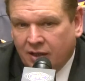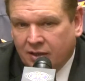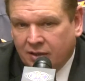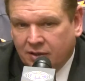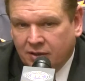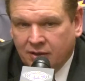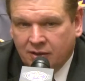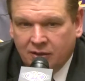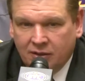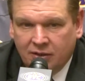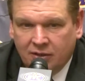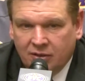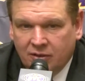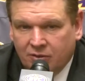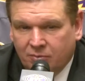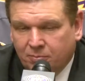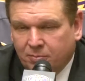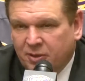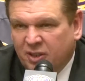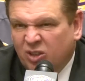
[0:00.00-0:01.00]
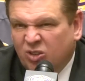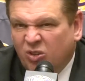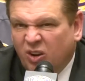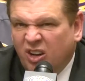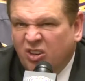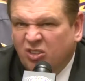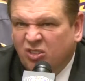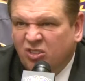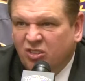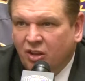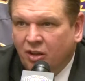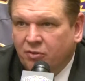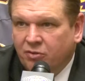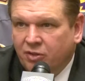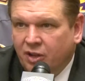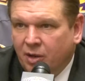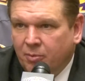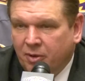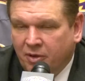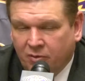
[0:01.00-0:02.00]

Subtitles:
of penetration stuff set up.